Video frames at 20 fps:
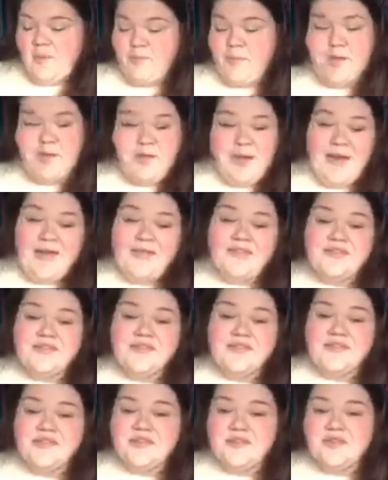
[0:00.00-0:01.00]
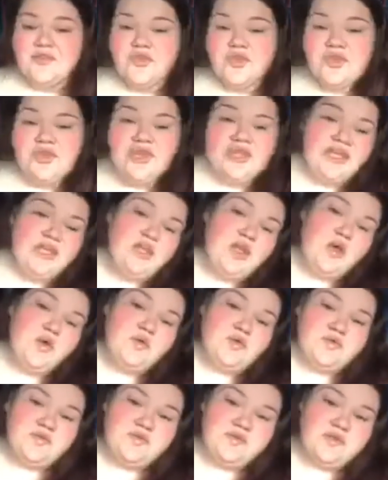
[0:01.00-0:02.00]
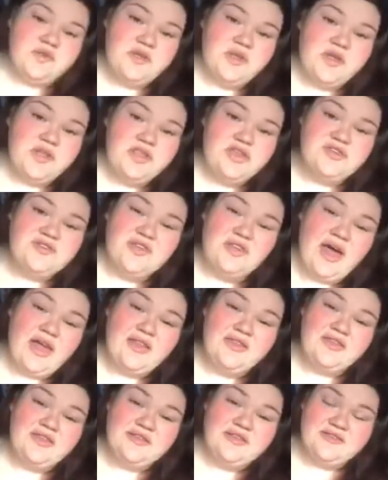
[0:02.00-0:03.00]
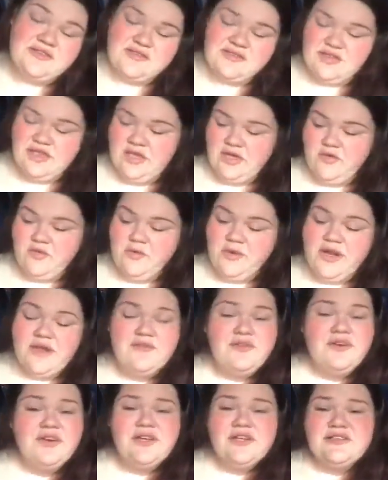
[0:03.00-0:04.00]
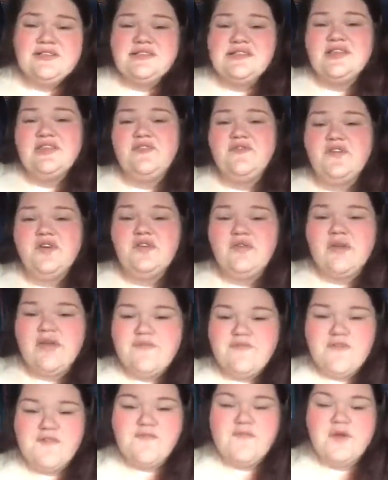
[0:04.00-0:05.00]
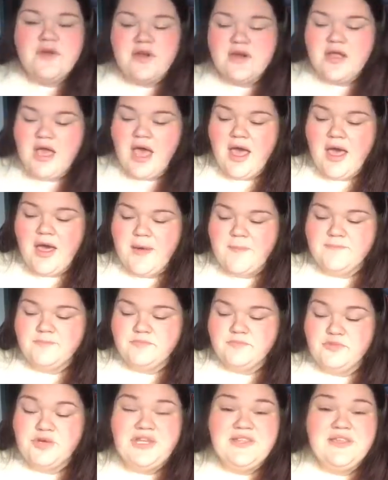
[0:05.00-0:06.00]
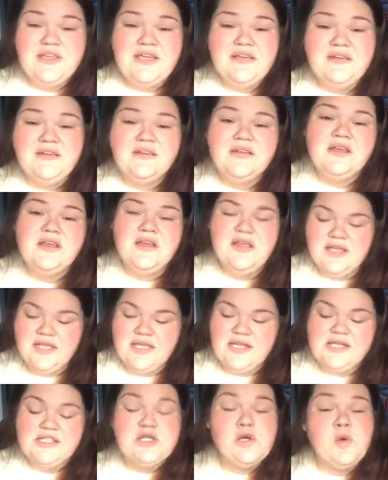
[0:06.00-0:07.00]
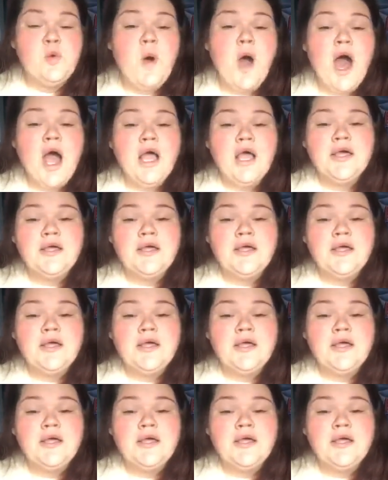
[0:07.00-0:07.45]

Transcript: baths, clean clothes. There's a lot of things, whatever it is that you feel grateful for. Breathing, getting to walk,